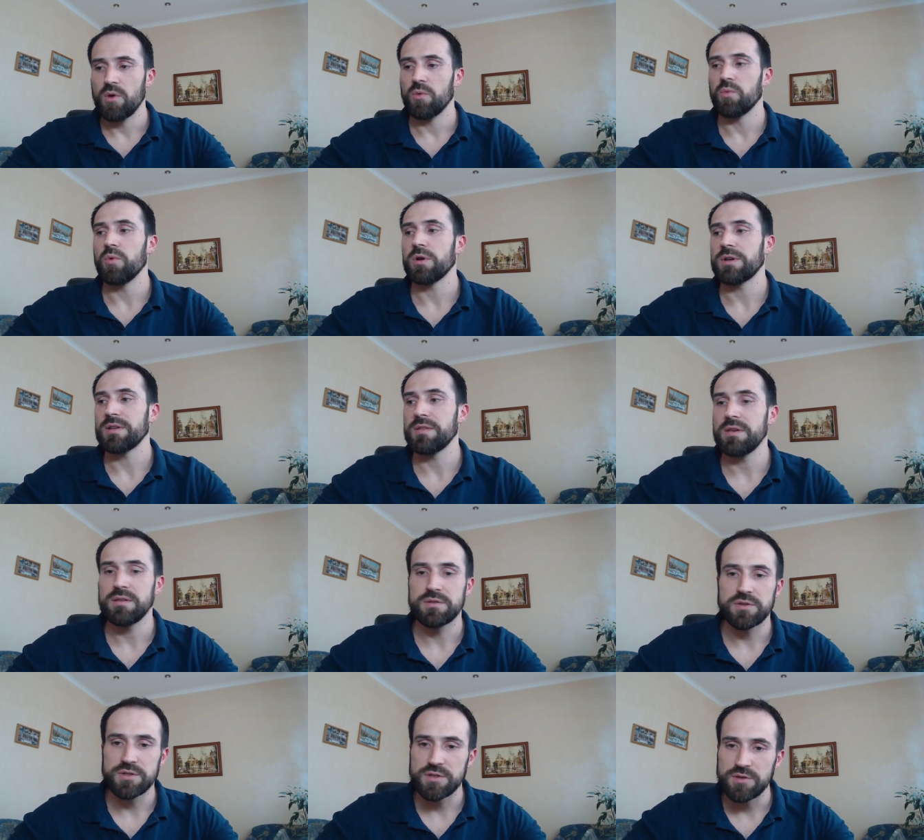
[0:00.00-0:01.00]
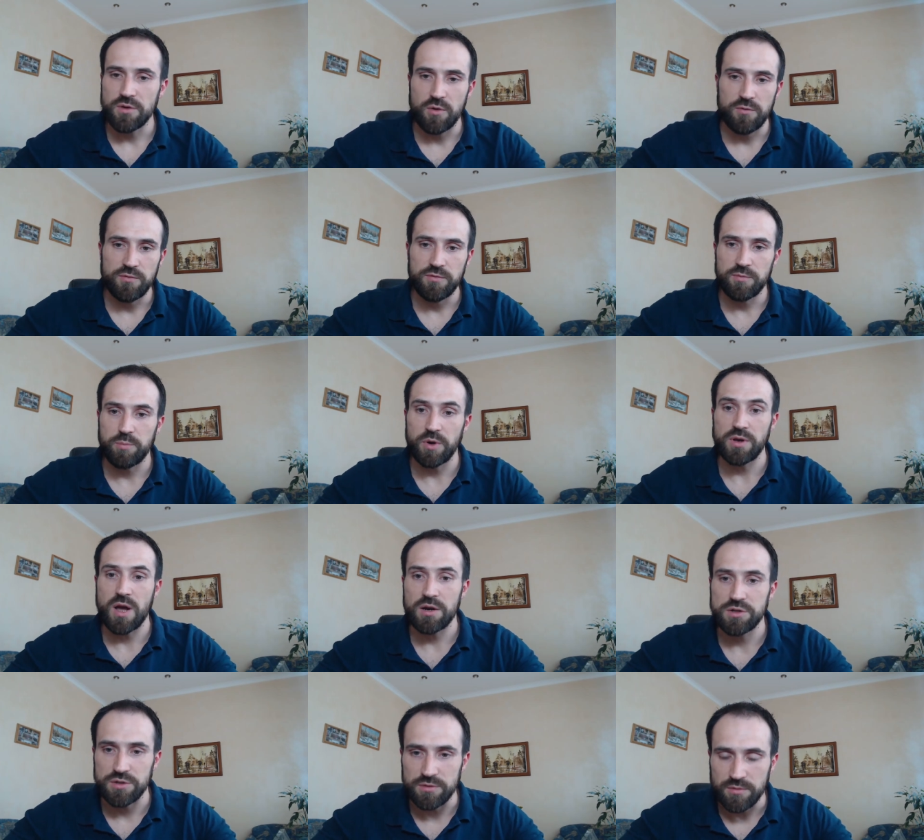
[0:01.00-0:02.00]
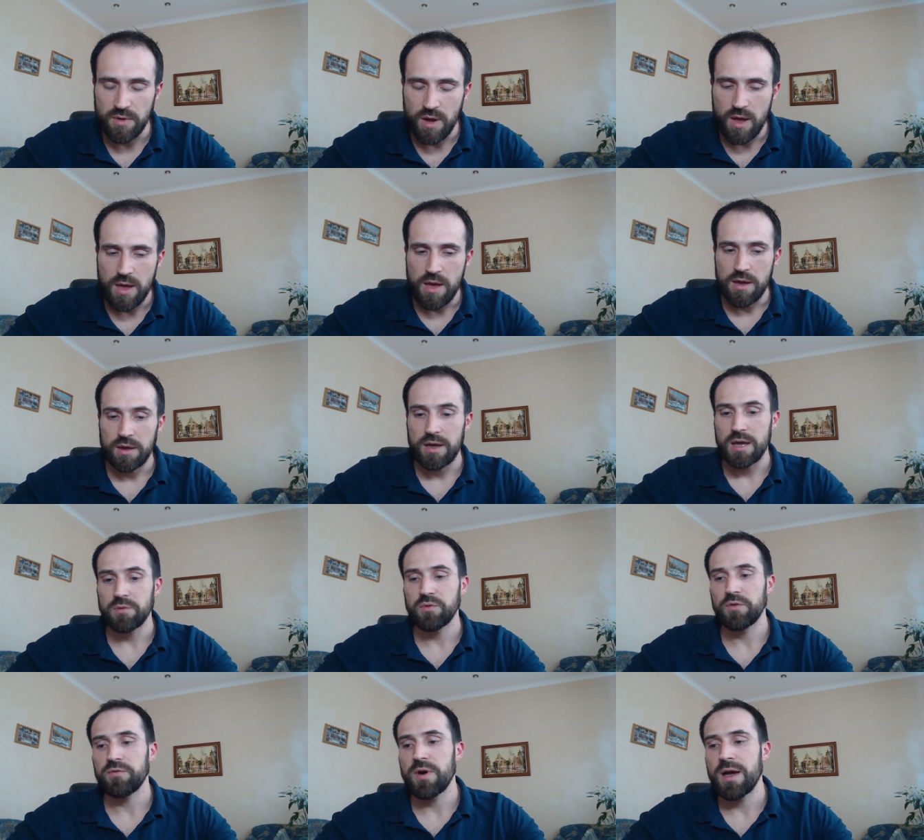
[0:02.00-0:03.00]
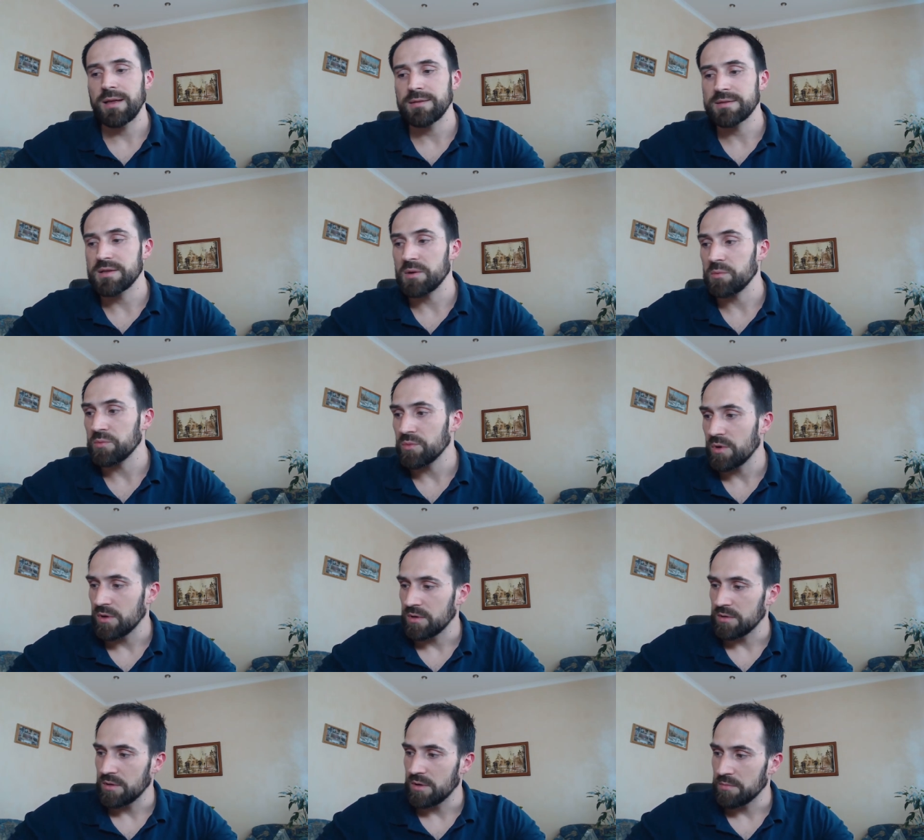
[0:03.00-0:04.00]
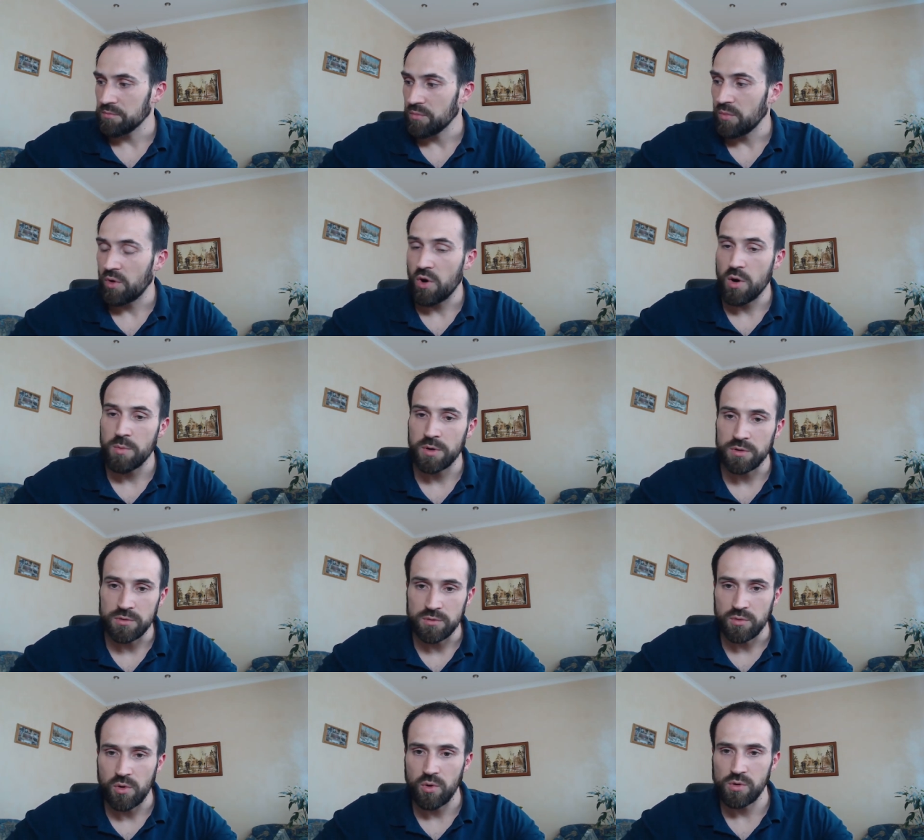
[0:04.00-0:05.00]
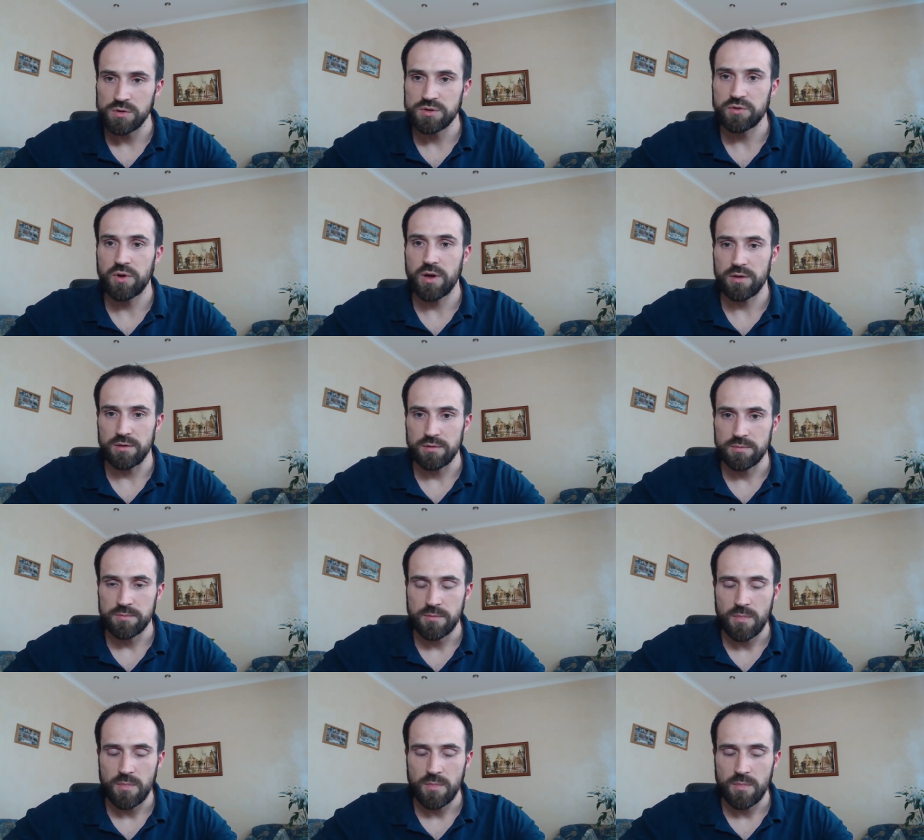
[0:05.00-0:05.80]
what are the interests of production, can we find some um, common goals together?